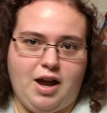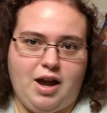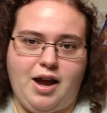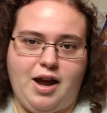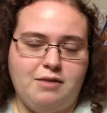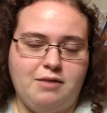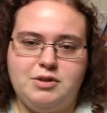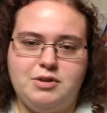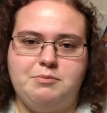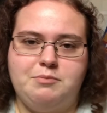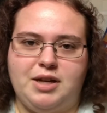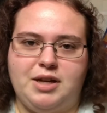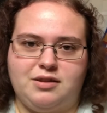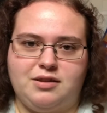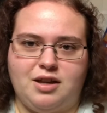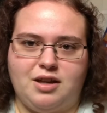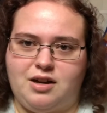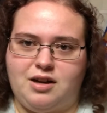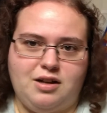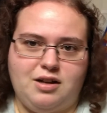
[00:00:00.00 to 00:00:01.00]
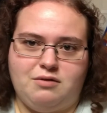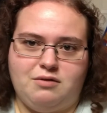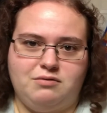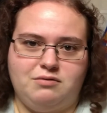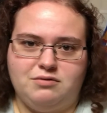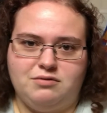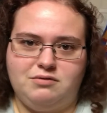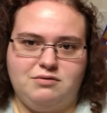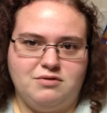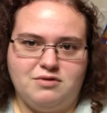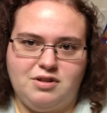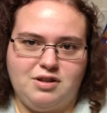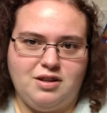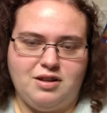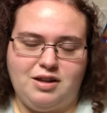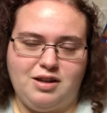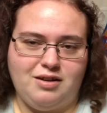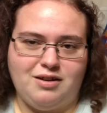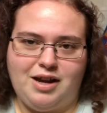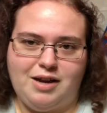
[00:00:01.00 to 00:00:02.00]
I respect that.
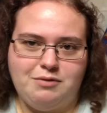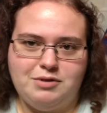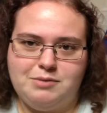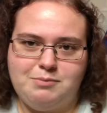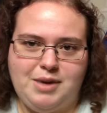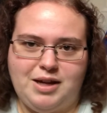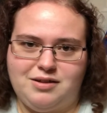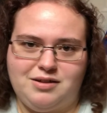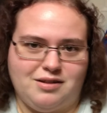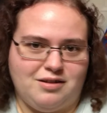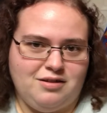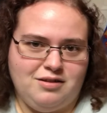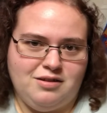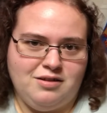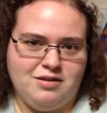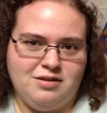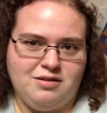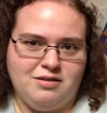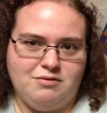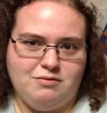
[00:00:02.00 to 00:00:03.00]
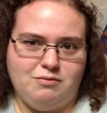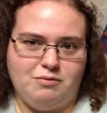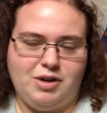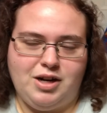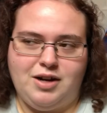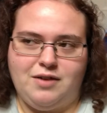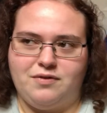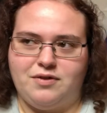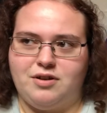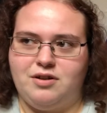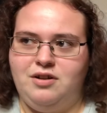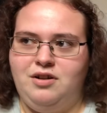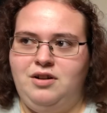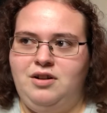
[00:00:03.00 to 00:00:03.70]
I respect it. Whatever.